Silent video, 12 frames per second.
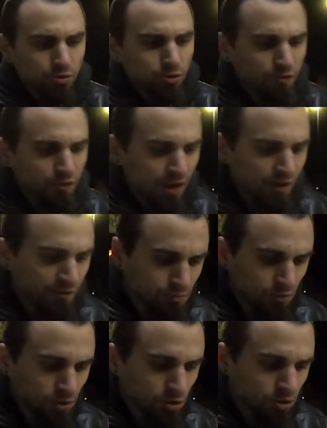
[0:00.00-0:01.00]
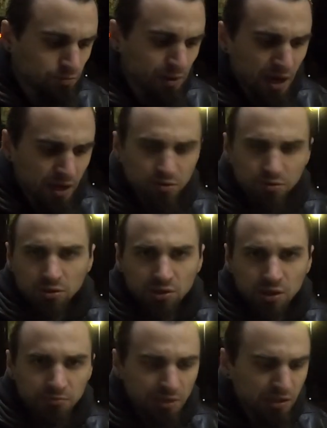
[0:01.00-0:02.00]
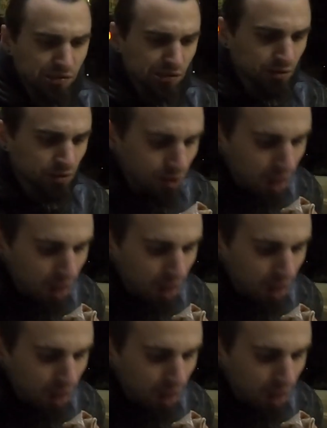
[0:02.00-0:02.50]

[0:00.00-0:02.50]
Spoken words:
of 5. Not bad, not amazing.